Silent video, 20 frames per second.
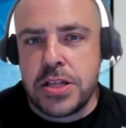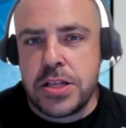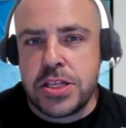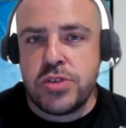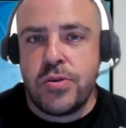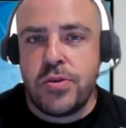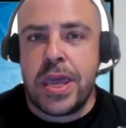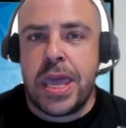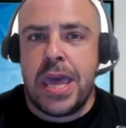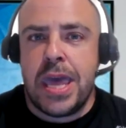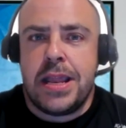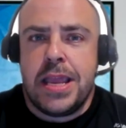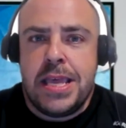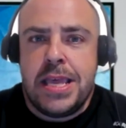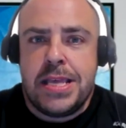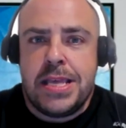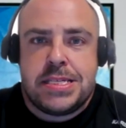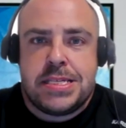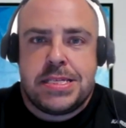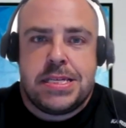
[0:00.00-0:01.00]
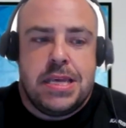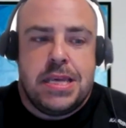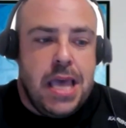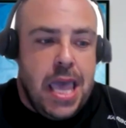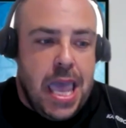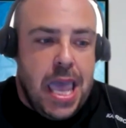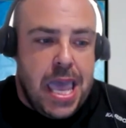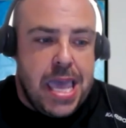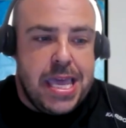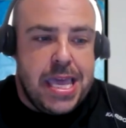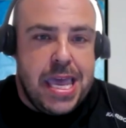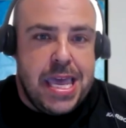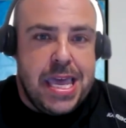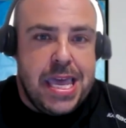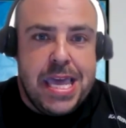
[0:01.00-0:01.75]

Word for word: So again, it's it,